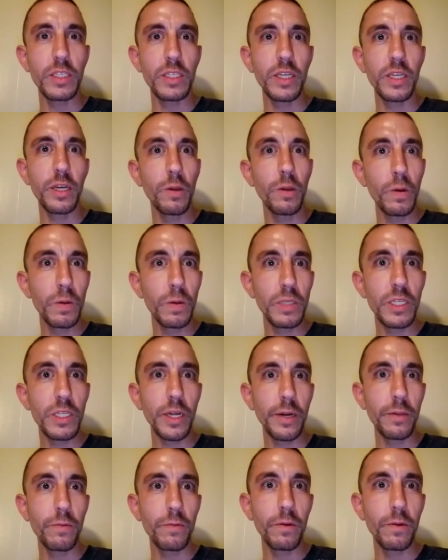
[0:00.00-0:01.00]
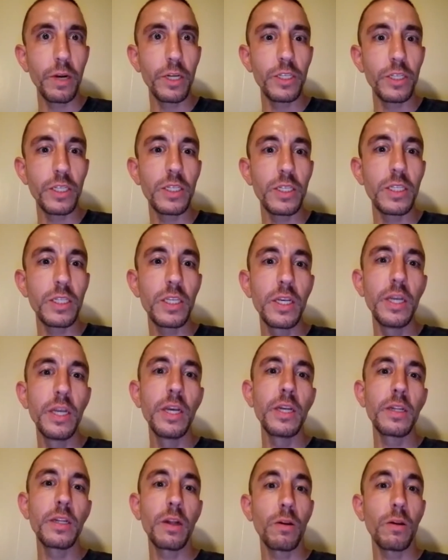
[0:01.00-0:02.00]
Hillary was talking to the Russians.
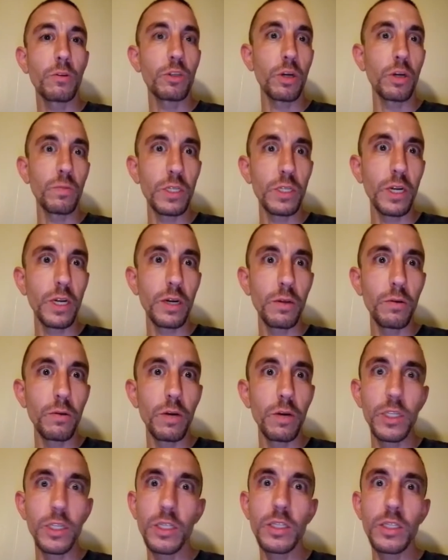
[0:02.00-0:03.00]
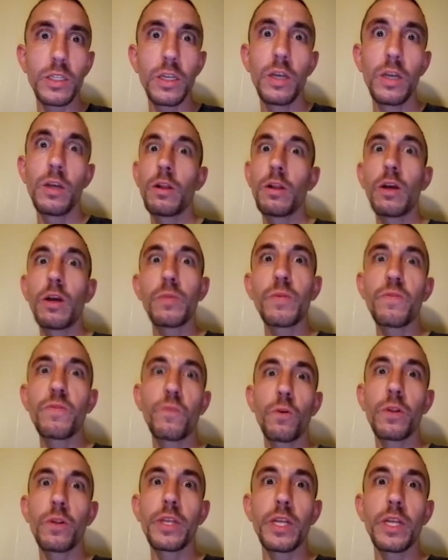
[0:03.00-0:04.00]
Donald Trump was talking to the Russians long
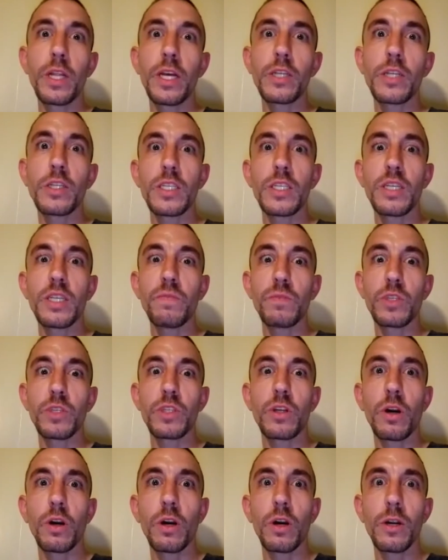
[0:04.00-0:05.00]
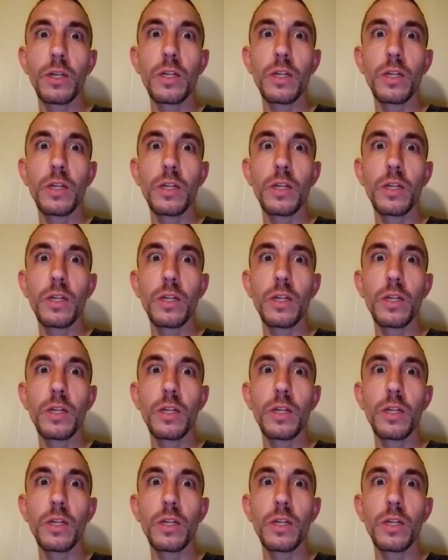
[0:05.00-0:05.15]
before the elections even started.